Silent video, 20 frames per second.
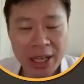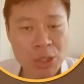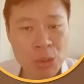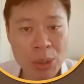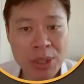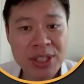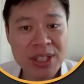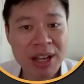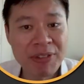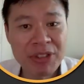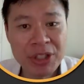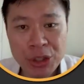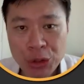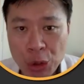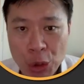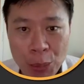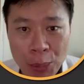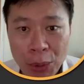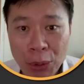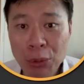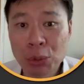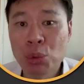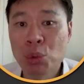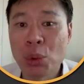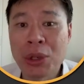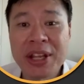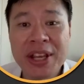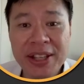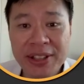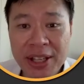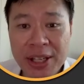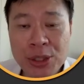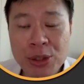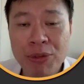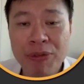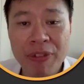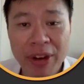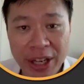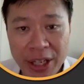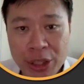as always, I have this new book, 28 Days to
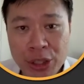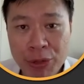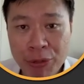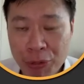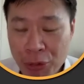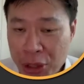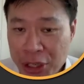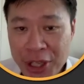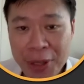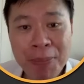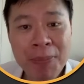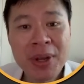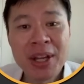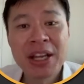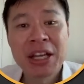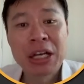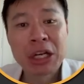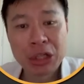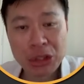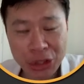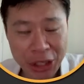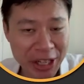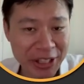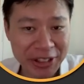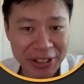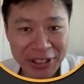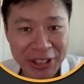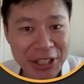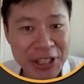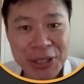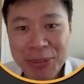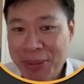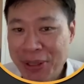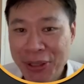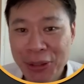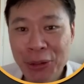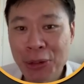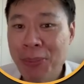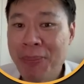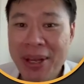Financial Freedom. Check the links
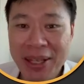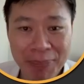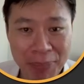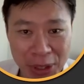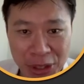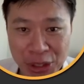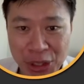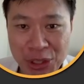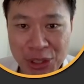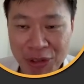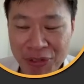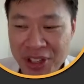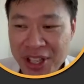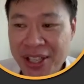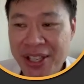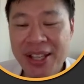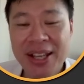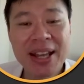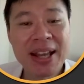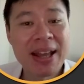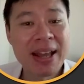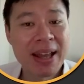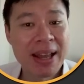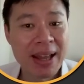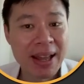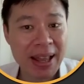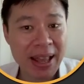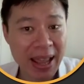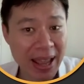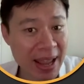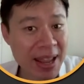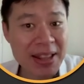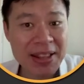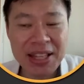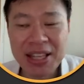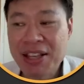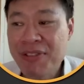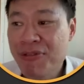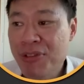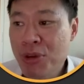below to make purchase of it.
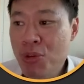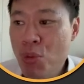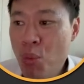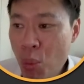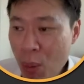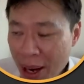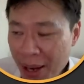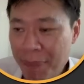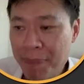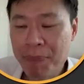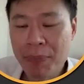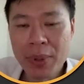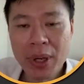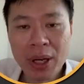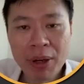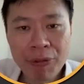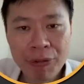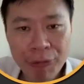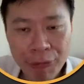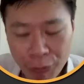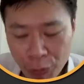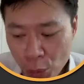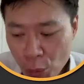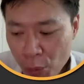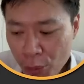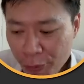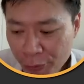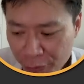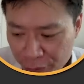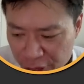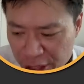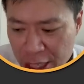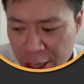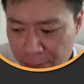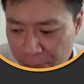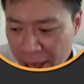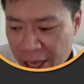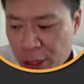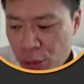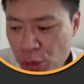And if you want a full
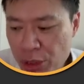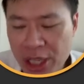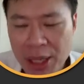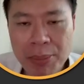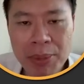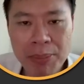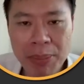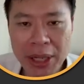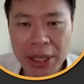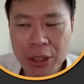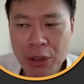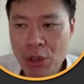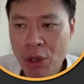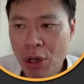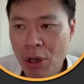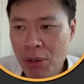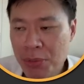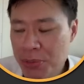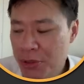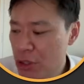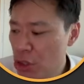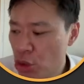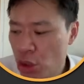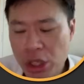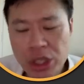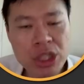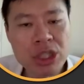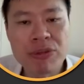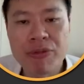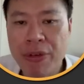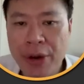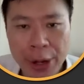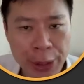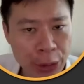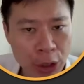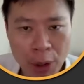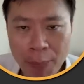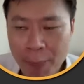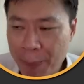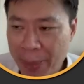fee-based retirement planning, your situation is very
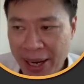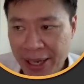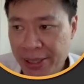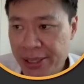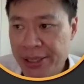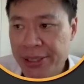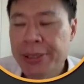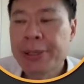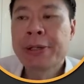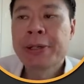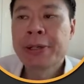complex,